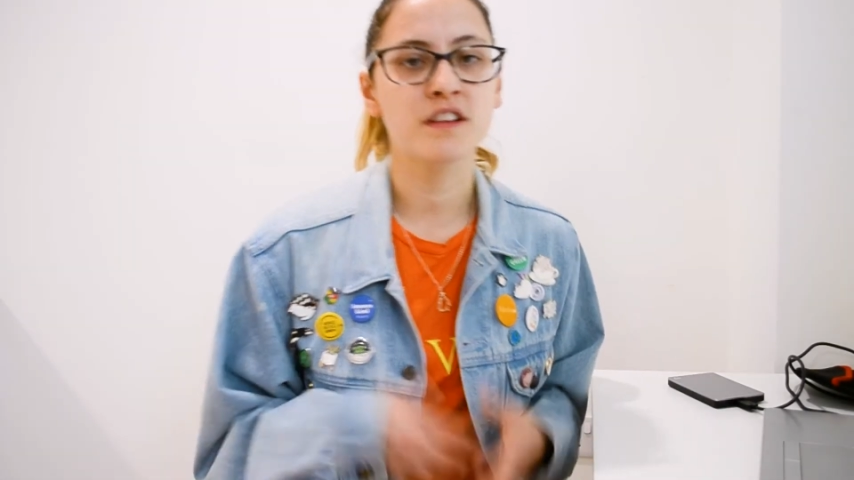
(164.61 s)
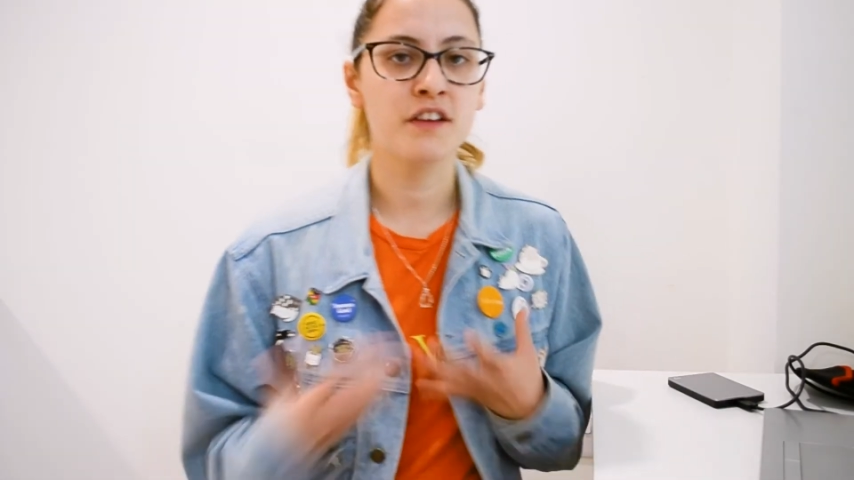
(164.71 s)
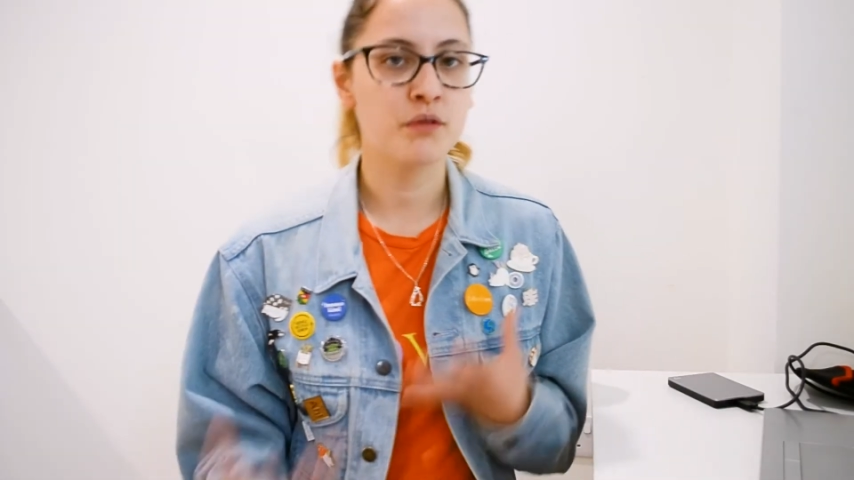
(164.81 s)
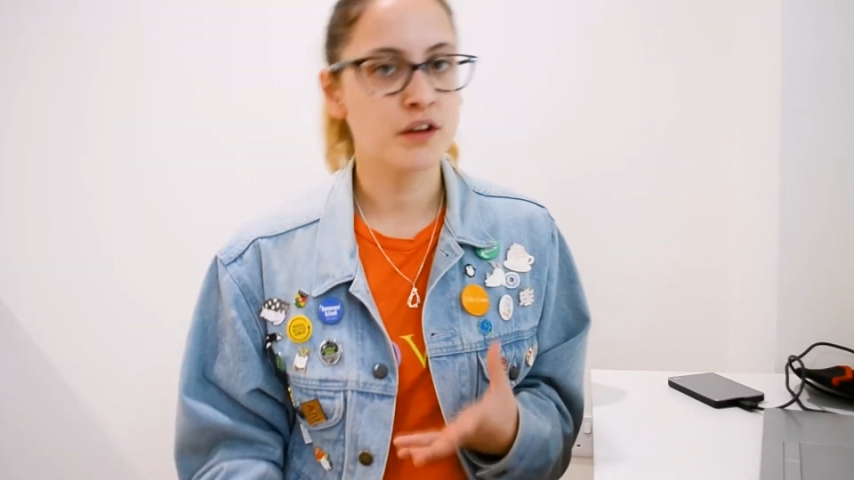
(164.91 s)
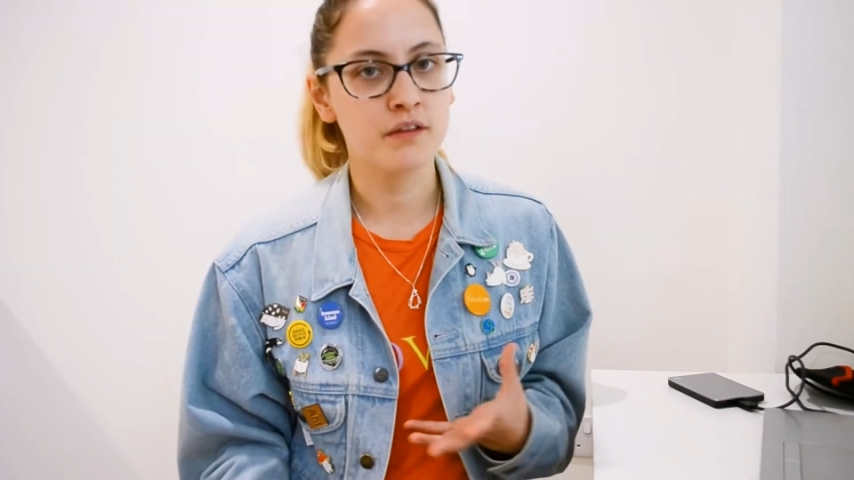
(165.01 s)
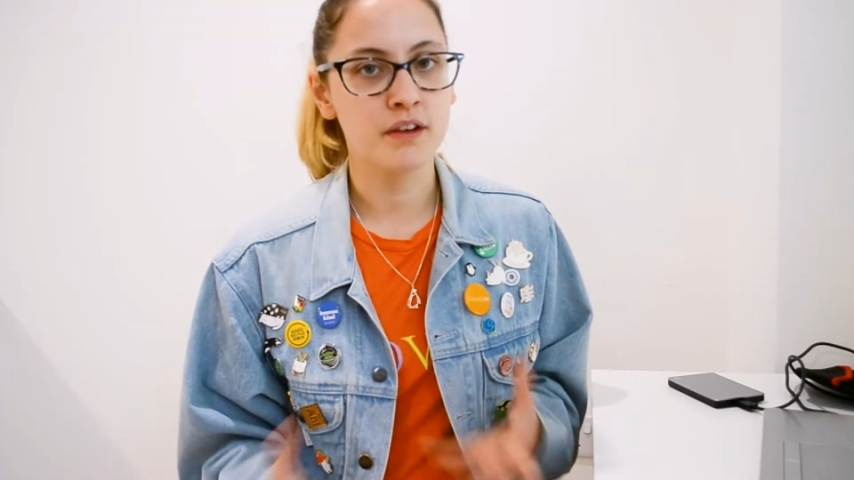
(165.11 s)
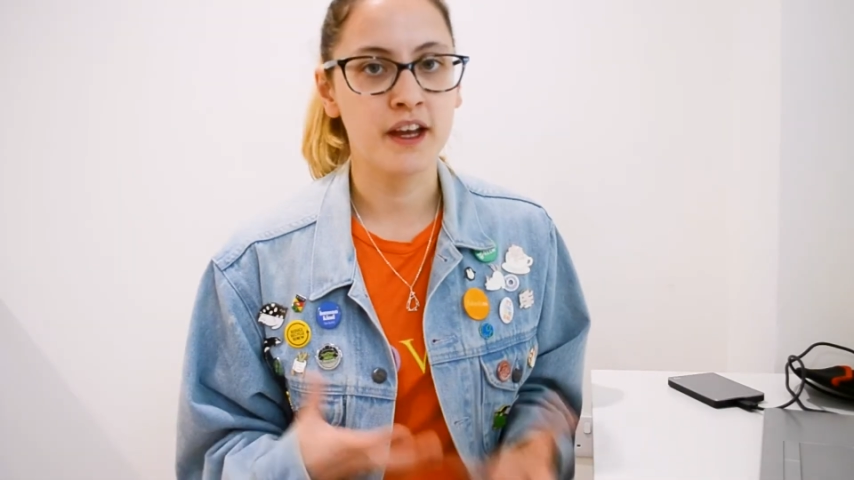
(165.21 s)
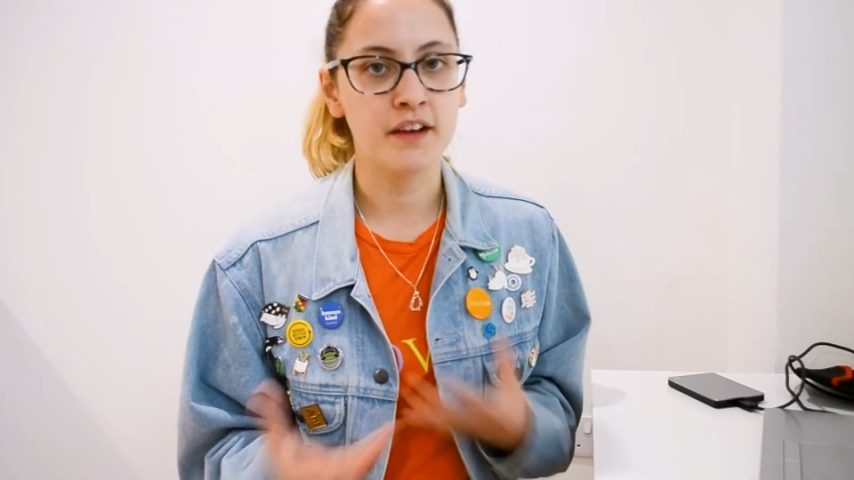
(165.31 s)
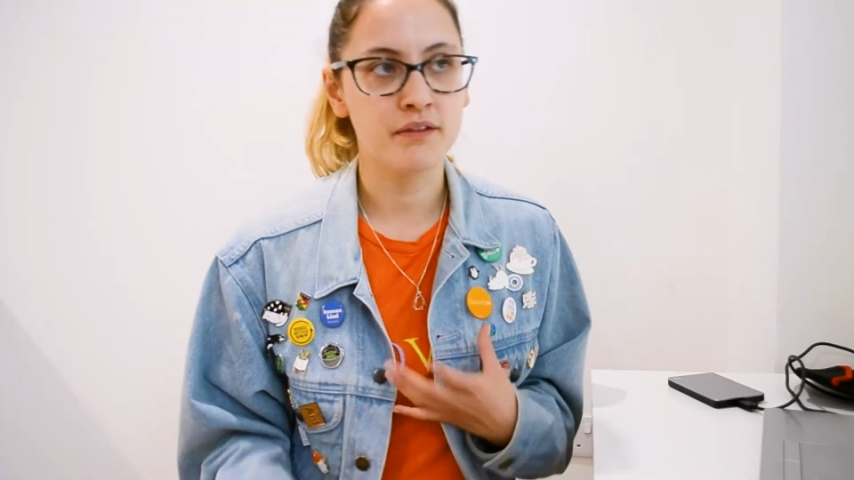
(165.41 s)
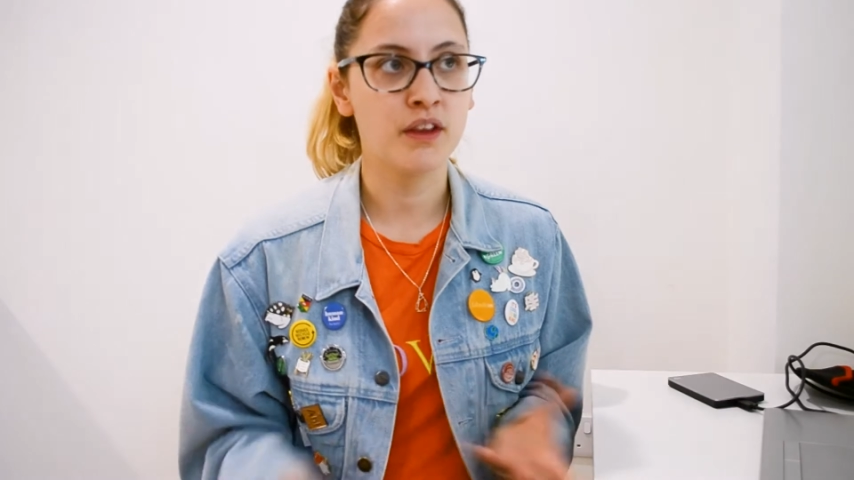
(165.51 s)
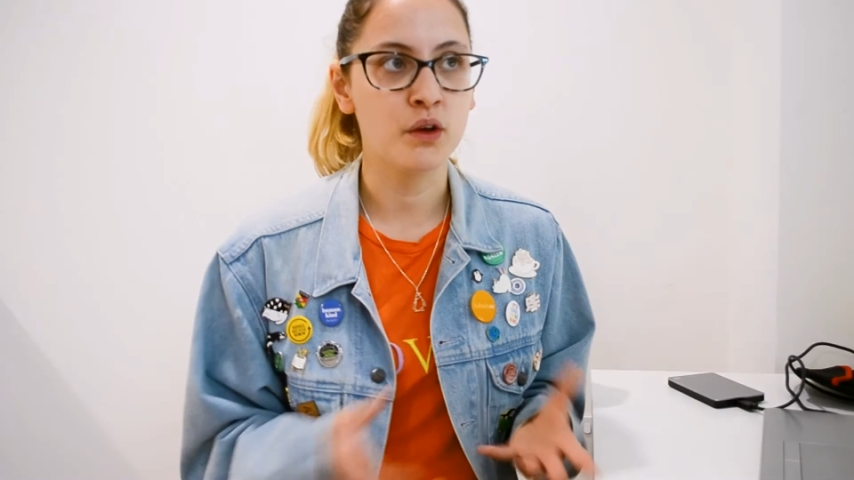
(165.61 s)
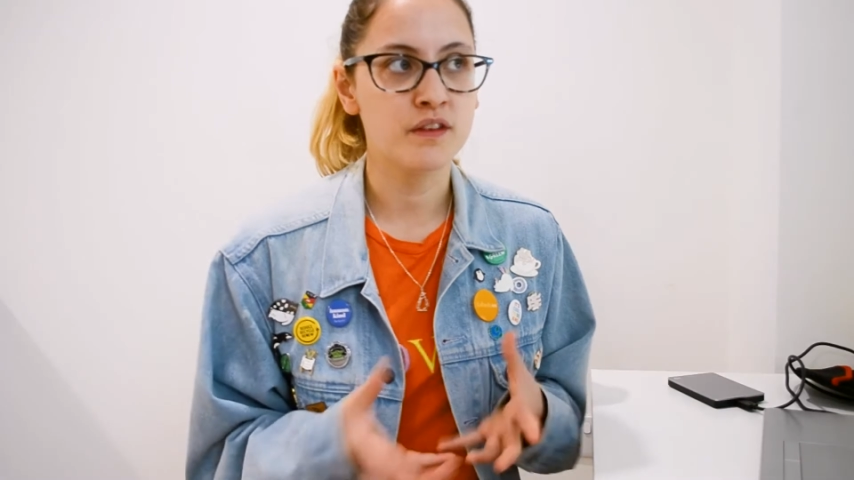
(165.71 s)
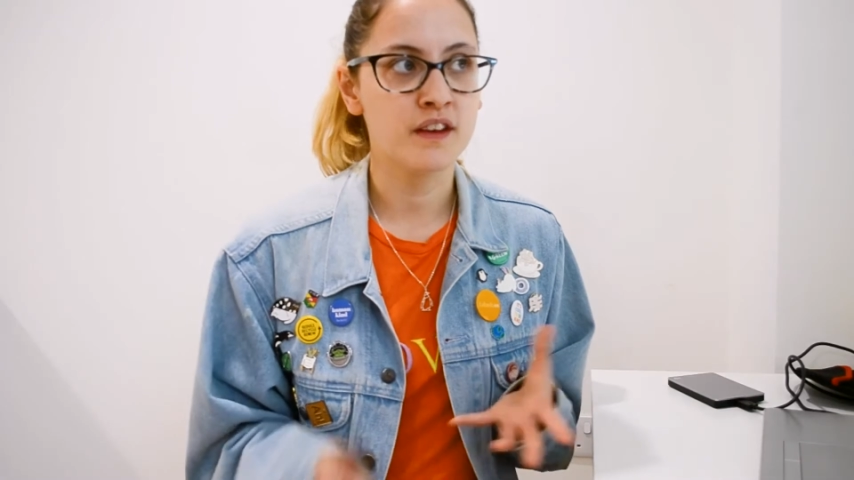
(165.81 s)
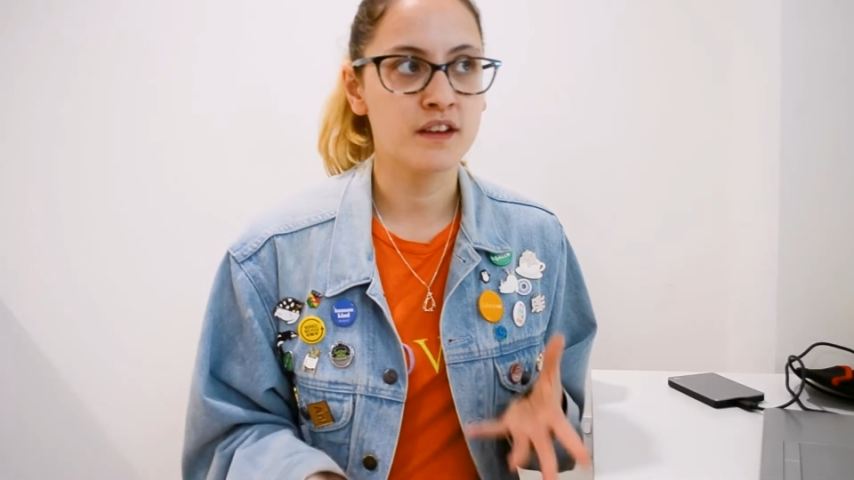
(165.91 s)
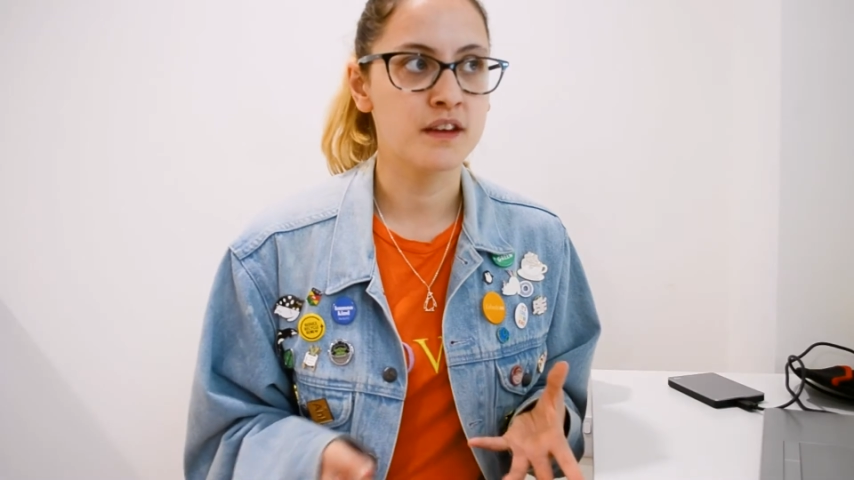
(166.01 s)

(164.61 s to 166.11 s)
those things